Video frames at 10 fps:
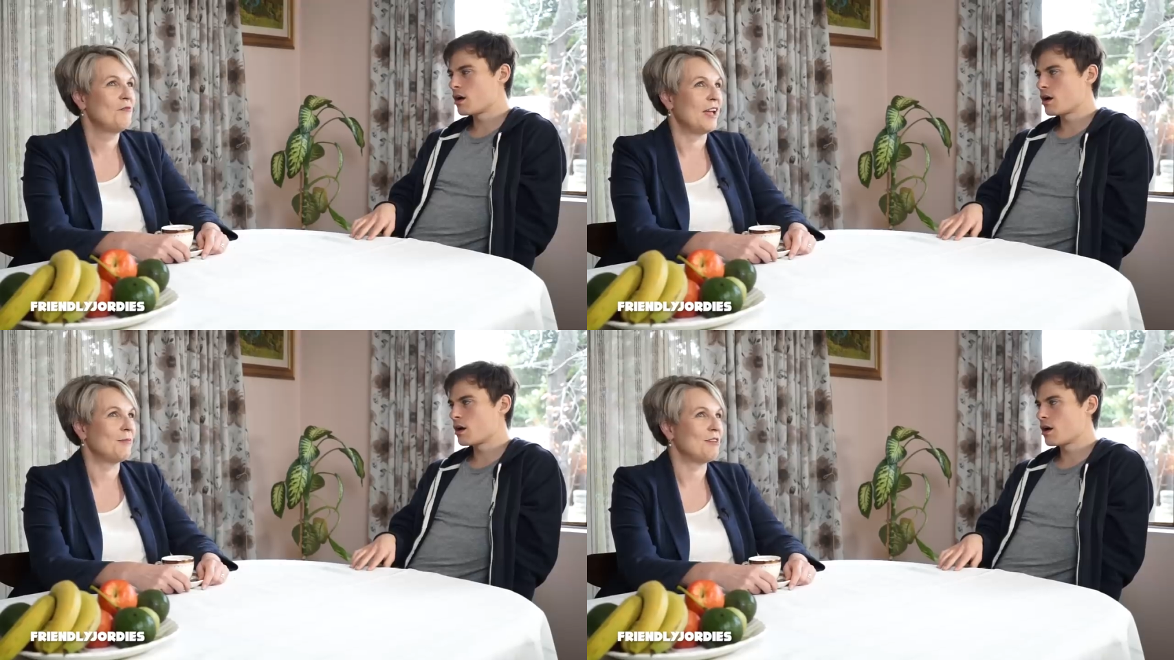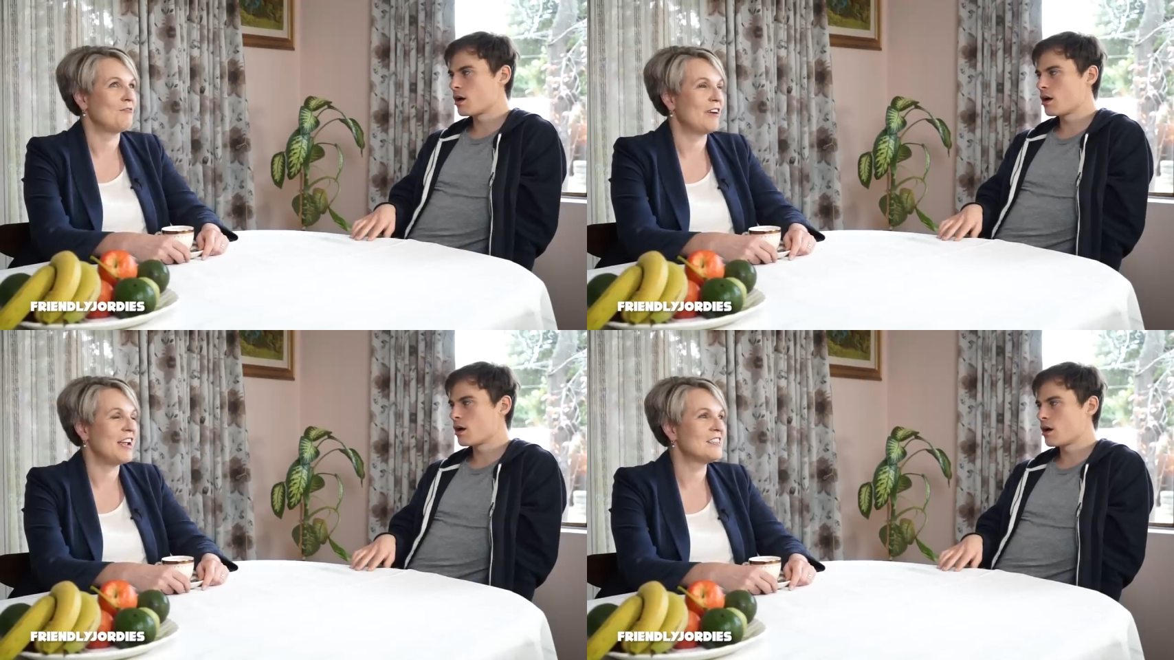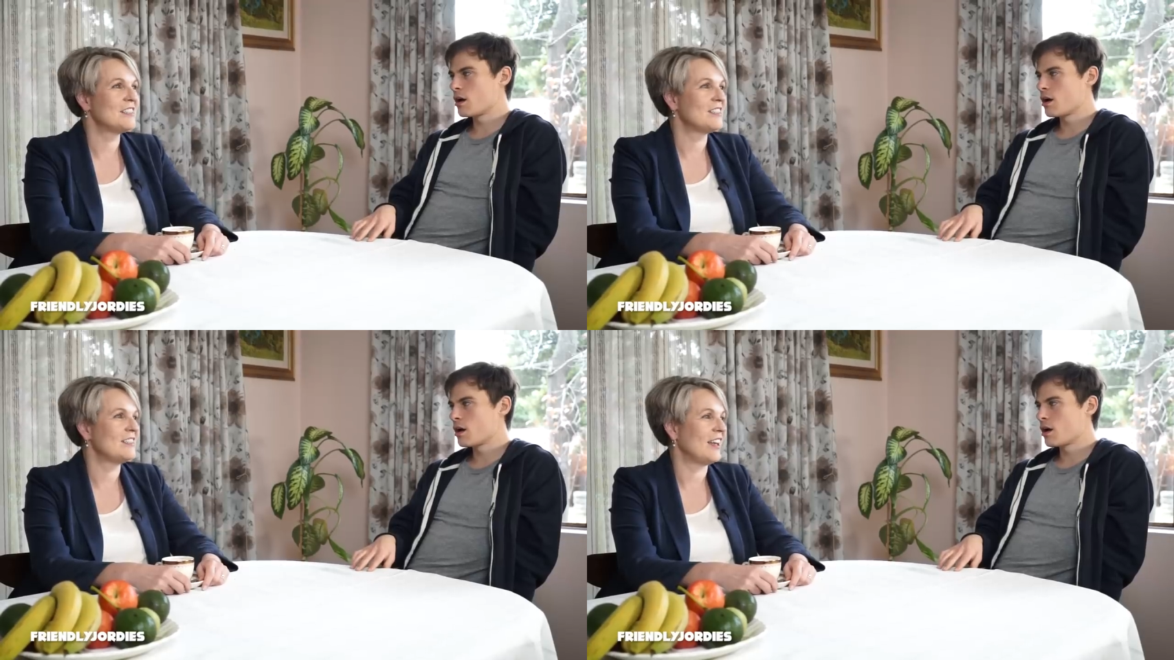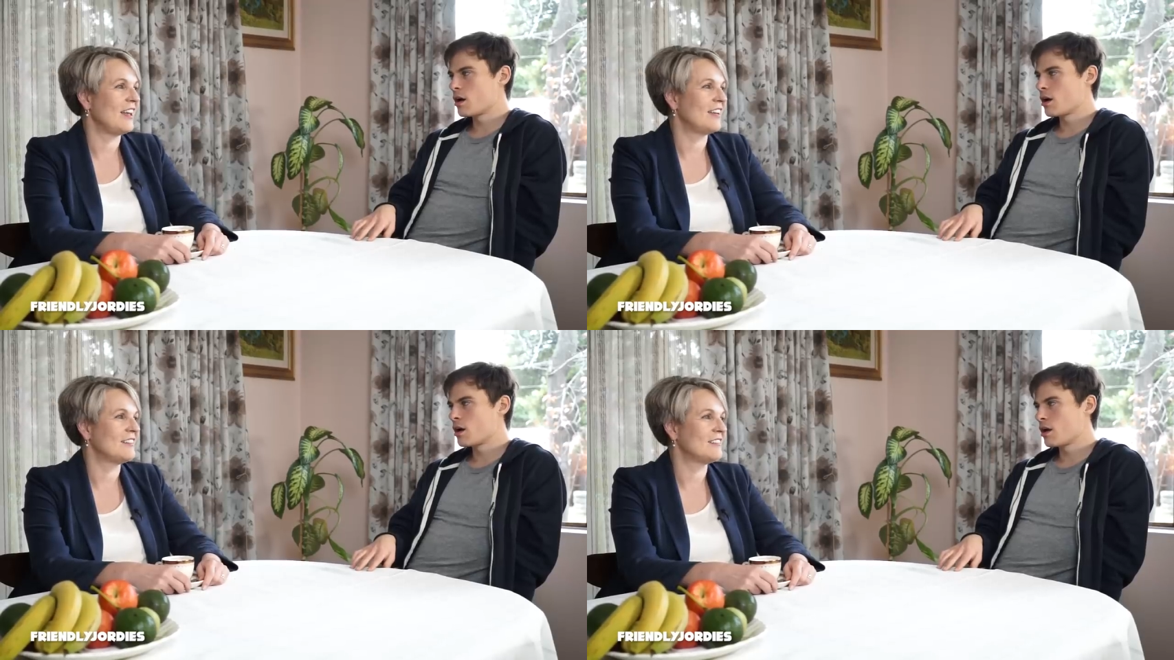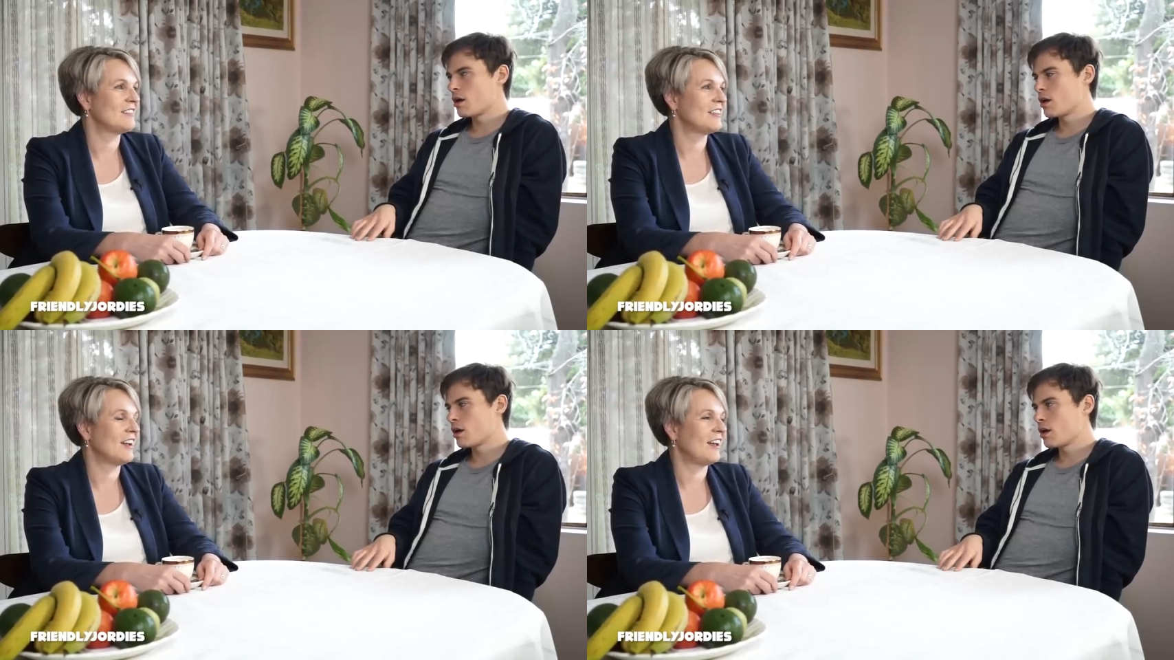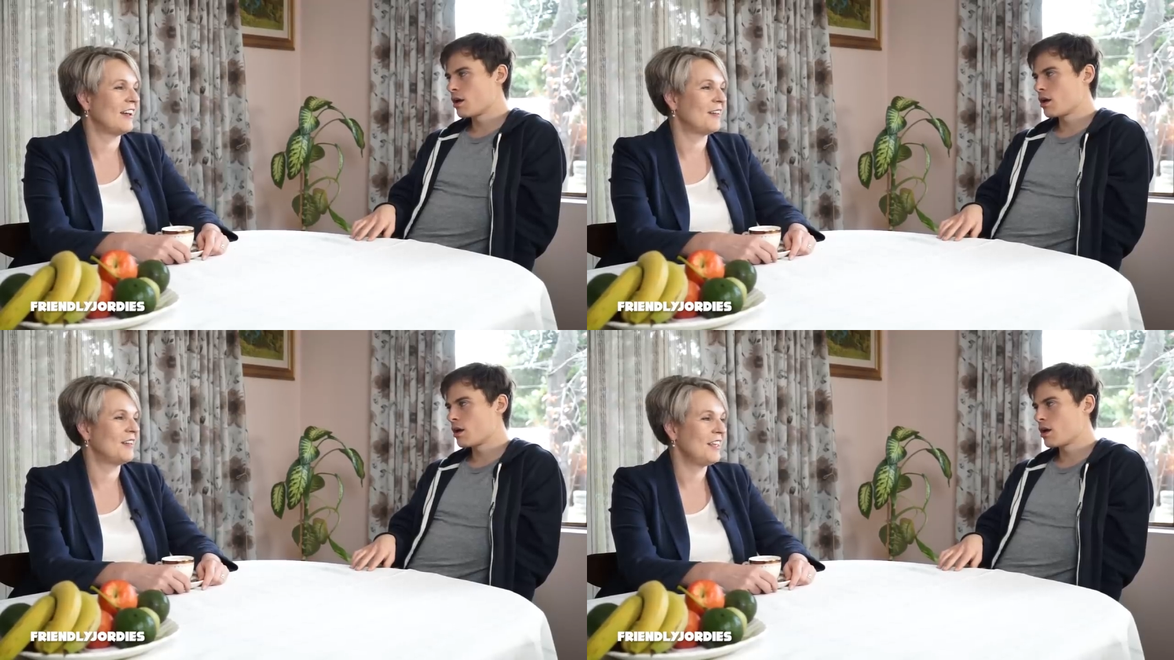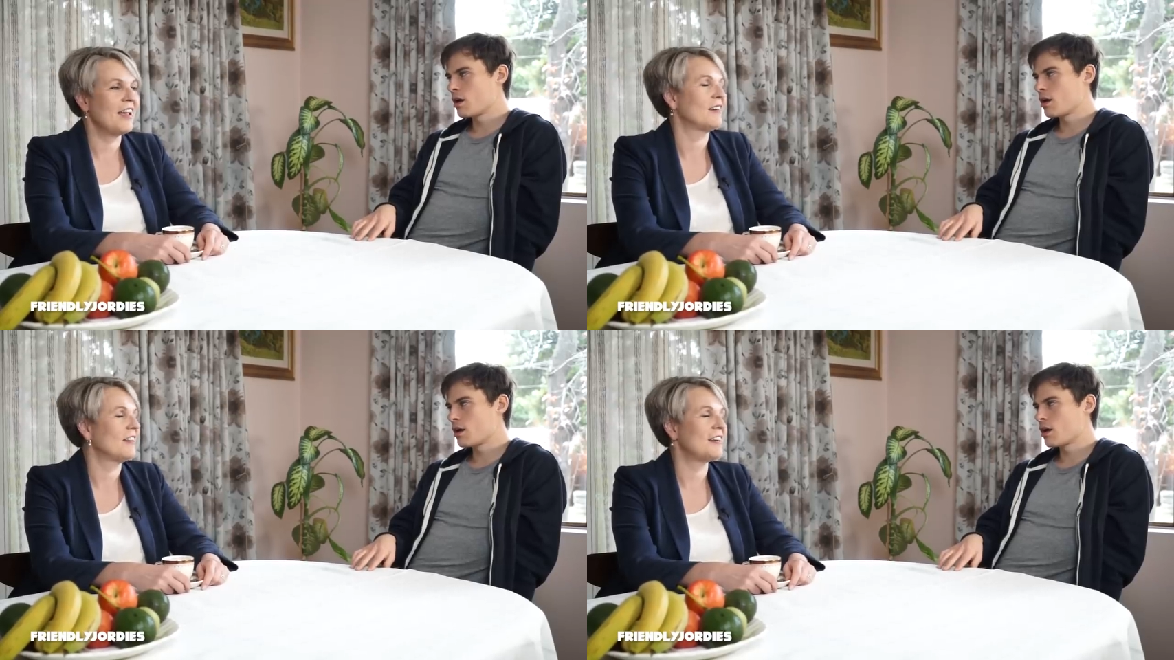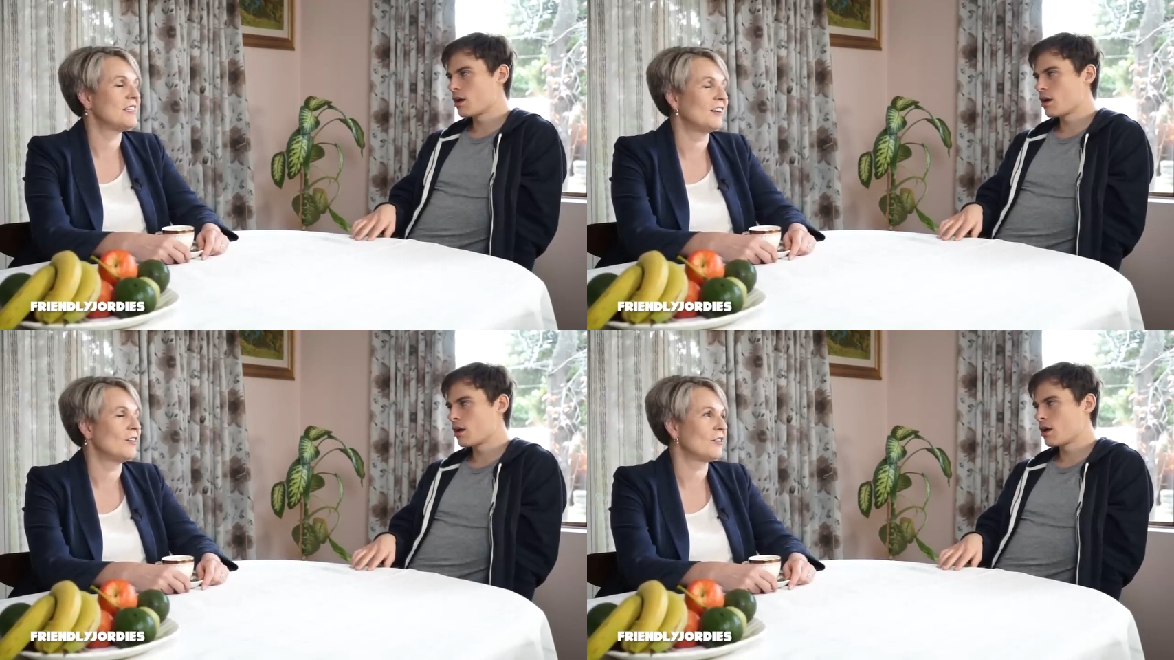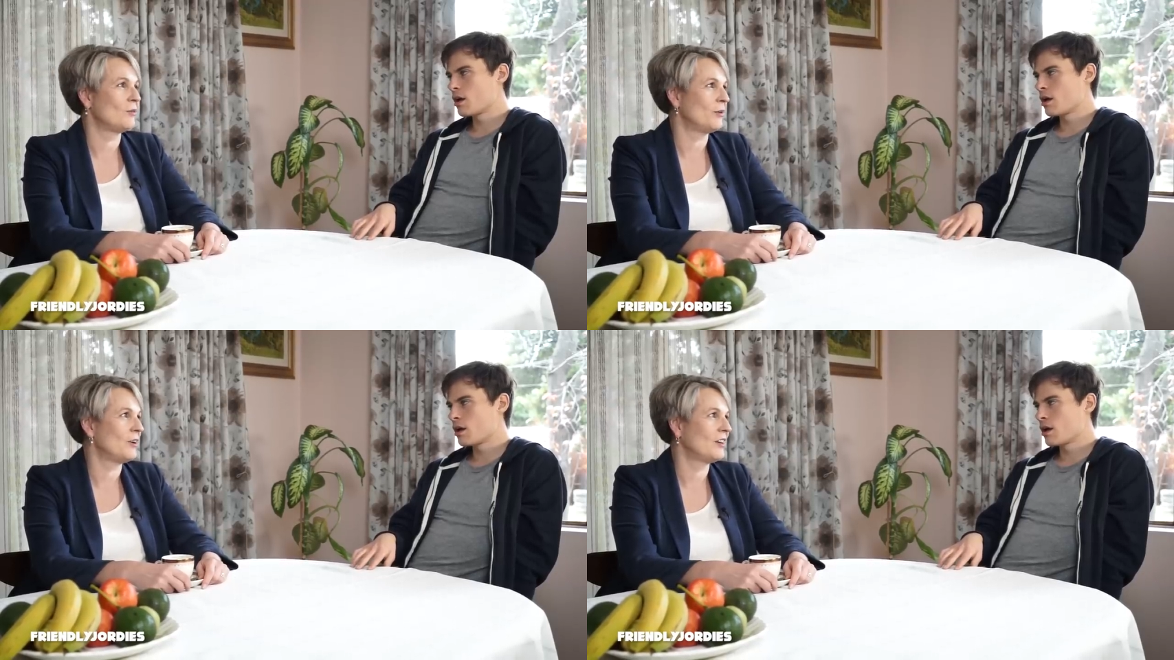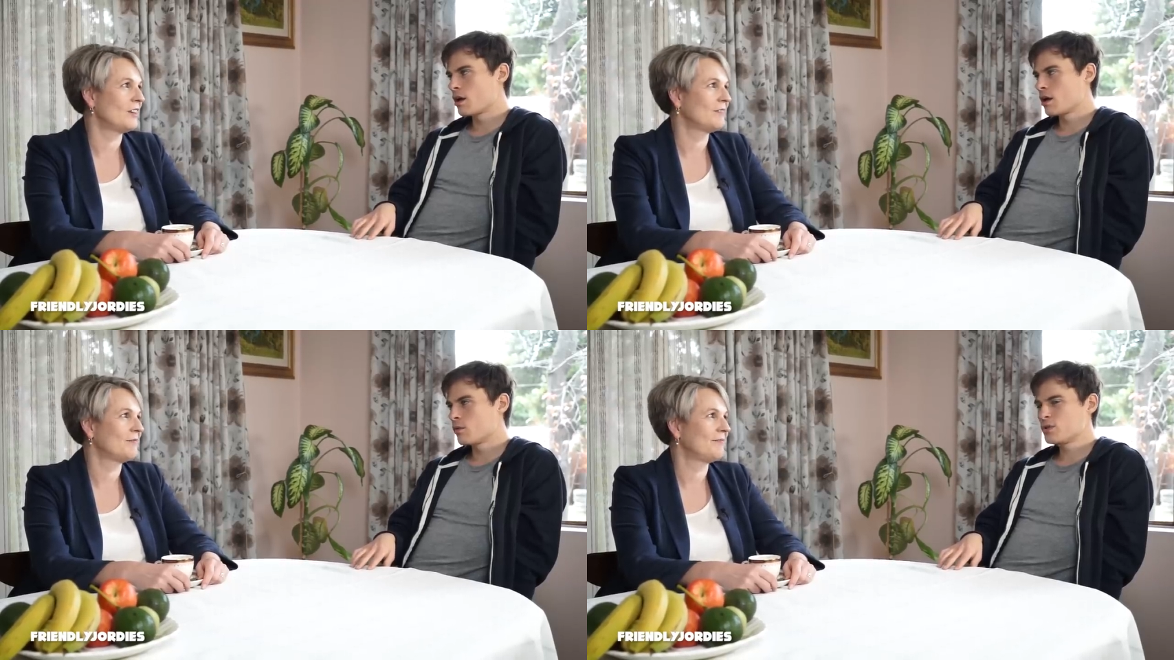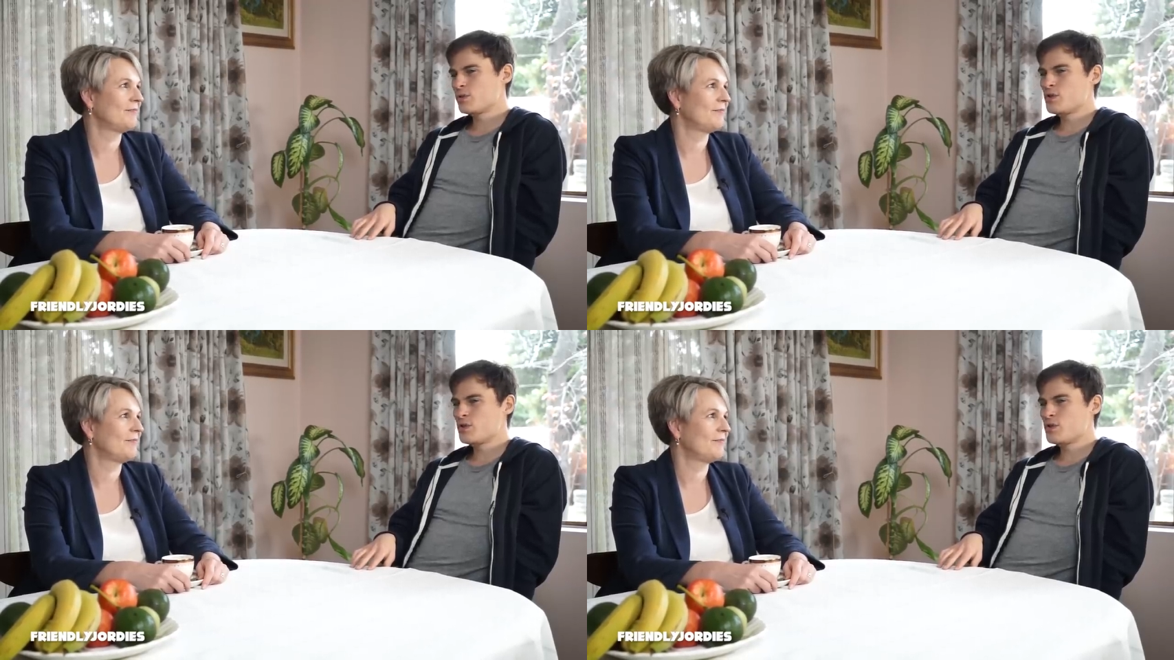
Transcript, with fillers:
Speaker 1: family friend, and uh, yeah, they did a lot of the work. What is